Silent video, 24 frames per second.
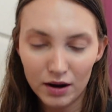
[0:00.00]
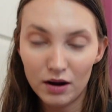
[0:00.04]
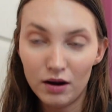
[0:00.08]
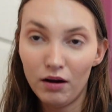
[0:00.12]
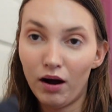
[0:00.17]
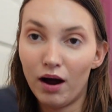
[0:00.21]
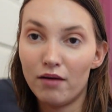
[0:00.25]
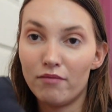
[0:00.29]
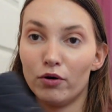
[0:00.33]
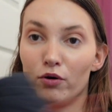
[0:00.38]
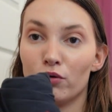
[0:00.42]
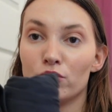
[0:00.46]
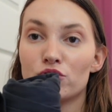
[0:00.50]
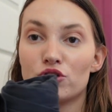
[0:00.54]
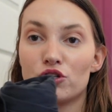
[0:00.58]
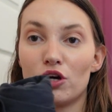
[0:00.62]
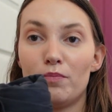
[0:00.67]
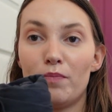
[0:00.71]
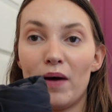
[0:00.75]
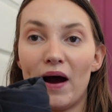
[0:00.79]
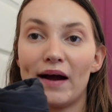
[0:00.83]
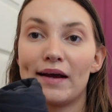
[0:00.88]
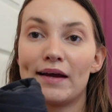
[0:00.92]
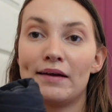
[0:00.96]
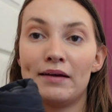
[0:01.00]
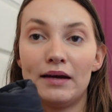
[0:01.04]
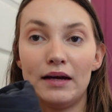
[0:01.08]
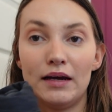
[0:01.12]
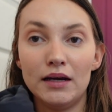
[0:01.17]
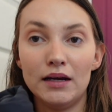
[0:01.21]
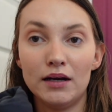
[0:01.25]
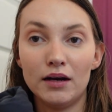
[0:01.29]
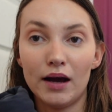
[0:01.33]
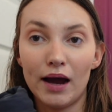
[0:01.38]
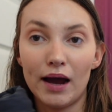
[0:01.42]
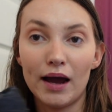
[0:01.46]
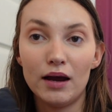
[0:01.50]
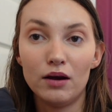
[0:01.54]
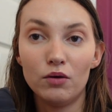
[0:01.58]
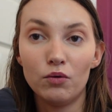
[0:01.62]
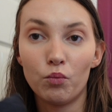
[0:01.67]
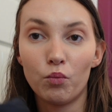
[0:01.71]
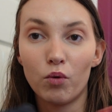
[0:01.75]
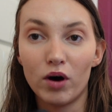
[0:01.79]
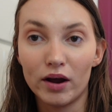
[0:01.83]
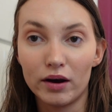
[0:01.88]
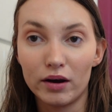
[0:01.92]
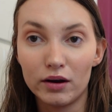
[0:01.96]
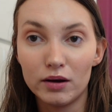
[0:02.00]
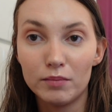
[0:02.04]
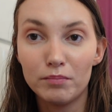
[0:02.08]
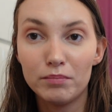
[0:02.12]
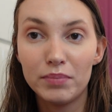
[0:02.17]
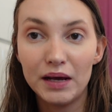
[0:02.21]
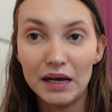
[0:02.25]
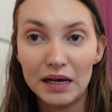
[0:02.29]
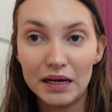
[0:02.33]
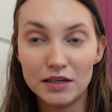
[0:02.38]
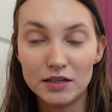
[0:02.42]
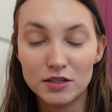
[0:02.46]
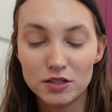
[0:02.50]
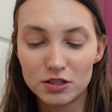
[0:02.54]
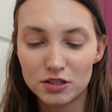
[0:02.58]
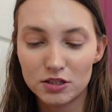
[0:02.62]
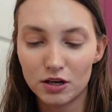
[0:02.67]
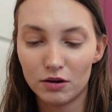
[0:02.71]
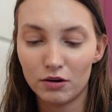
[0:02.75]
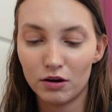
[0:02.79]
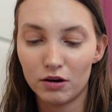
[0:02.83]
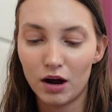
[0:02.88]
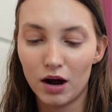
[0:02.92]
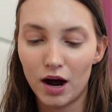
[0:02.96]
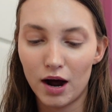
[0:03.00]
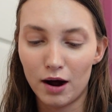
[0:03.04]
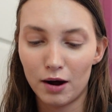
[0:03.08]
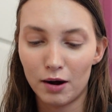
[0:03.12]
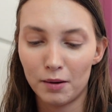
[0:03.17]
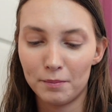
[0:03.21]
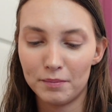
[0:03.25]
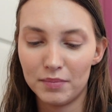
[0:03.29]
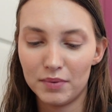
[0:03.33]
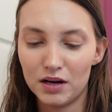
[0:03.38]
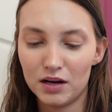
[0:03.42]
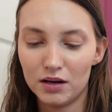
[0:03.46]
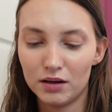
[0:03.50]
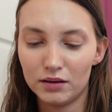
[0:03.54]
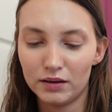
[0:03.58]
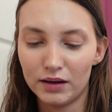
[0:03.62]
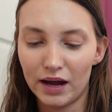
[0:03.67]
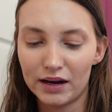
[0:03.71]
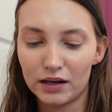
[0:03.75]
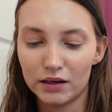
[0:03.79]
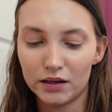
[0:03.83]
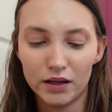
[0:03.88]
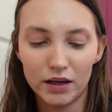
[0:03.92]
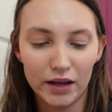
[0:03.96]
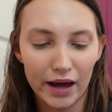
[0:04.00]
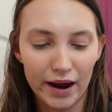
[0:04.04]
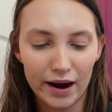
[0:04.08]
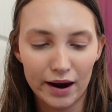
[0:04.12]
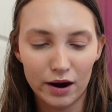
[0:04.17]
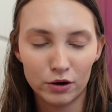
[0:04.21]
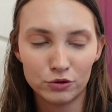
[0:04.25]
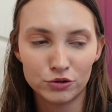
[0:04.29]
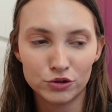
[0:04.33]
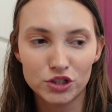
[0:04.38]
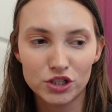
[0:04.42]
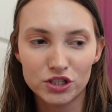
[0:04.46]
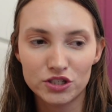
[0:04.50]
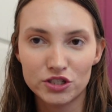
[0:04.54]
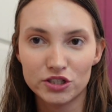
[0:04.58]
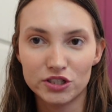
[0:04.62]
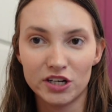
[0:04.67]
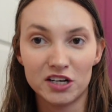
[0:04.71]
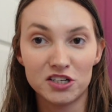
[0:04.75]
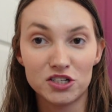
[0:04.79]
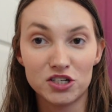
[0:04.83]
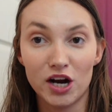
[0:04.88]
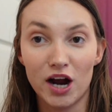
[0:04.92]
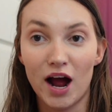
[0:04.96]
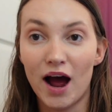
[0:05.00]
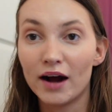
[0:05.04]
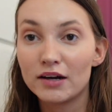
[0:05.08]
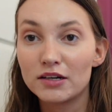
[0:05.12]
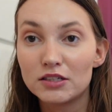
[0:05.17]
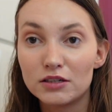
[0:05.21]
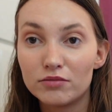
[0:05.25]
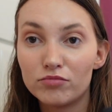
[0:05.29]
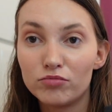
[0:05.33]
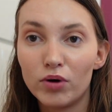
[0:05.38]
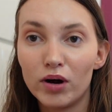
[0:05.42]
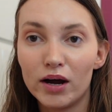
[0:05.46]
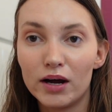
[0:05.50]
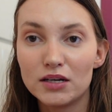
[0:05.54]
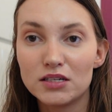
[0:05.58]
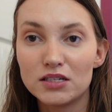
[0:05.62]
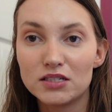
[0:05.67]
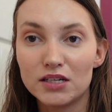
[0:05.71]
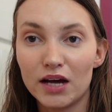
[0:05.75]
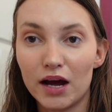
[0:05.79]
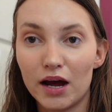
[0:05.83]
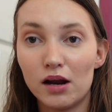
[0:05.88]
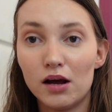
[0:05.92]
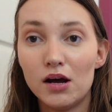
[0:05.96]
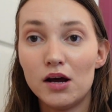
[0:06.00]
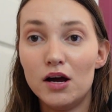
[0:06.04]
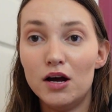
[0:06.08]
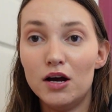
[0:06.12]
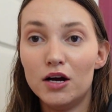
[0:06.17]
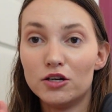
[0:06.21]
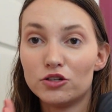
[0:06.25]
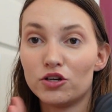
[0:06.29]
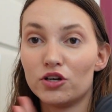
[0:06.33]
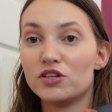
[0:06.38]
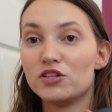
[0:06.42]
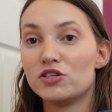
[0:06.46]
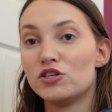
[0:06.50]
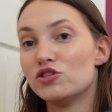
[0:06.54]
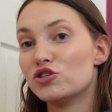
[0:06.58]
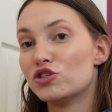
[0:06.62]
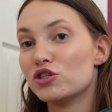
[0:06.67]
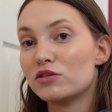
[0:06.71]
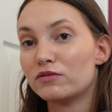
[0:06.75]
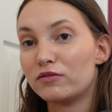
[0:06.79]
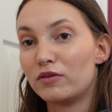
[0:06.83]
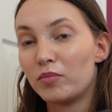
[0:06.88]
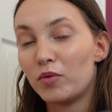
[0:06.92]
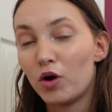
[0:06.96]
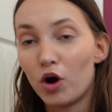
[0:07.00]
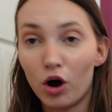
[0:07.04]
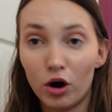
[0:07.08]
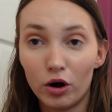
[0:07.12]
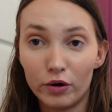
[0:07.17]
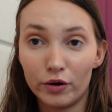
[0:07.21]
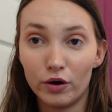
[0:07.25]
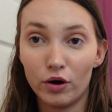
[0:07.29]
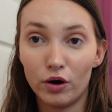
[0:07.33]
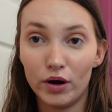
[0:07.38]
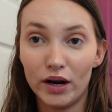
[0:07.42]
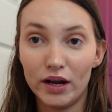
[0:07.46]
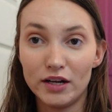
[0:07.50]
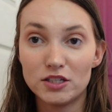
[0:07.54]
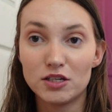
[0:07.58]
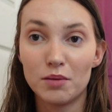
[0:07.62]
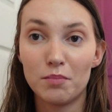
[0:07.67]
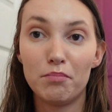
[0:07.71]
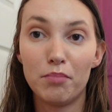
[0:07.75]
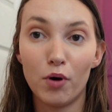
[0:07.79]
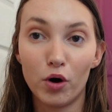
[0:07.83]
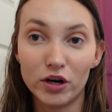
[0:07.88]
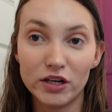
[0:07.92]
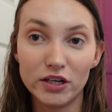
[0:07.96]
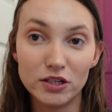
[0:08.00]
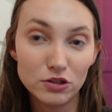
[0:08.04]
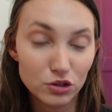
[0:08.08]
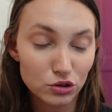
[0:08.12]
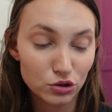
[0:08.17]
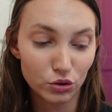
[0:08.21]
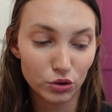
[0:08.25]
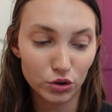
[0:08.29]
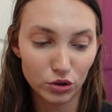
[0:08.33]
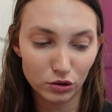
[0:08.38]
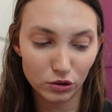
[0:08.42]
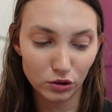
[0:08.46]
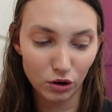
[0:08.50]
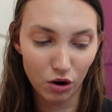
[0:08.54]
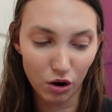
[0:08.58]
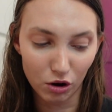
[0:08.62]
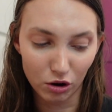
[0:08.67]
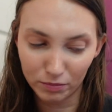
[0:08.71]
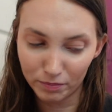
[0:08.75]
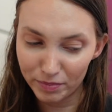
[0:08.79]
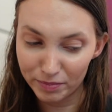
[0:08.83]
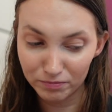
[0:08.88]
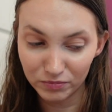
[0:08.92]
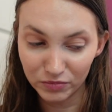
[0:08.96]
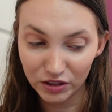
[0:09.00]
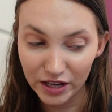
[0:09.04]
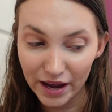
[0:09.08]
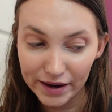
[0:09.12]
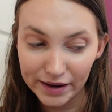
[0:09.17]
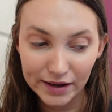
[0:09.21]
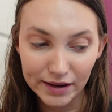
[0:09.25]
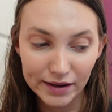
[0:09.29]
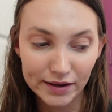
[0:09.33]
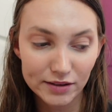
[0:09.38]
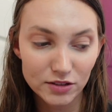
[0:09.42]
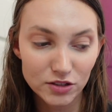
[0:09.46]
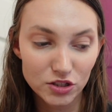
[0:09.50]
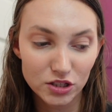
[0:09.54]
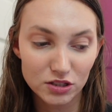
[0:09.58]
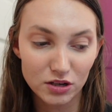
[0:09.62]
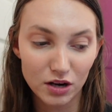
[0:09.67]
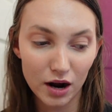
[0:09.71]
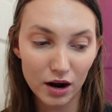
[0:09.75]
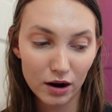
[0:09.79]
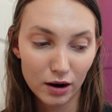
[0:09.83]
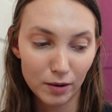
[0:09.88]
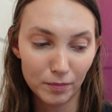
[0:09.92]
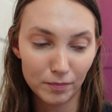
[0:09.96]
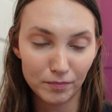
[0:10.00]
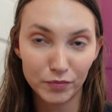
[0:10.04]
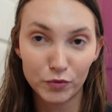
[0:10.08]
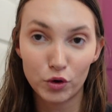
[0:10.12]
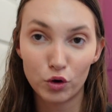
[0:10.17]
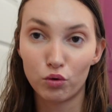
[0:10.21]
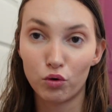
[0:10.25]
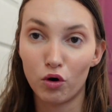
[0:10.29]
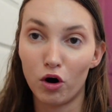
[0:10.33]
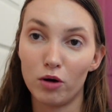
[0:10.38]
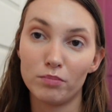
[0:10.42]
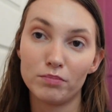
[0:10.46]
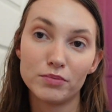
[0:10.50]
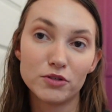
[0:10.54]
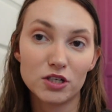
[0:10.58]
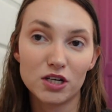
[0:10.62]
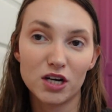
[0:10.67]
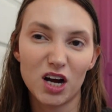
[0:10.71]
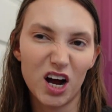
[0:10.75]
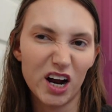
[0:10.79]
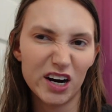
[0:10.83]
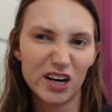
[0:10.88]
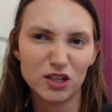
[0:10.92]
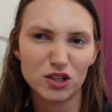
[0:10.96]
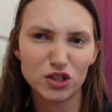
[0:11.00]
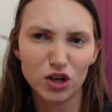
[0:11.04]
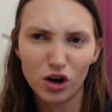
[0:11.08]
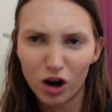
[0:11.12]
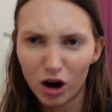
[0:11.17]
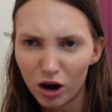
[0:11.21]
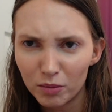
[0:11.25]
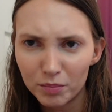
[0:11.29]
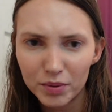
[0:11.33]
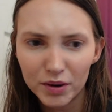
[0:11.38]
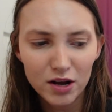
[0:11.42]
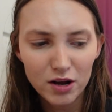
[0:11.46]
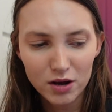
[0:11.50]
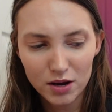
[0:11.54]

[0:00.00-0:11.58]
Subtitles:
I'm also packing in a 1-piece like lounge / activewear set. So this is just from Cotton On. It's a bodysuit, long leggings, cropped kind of top.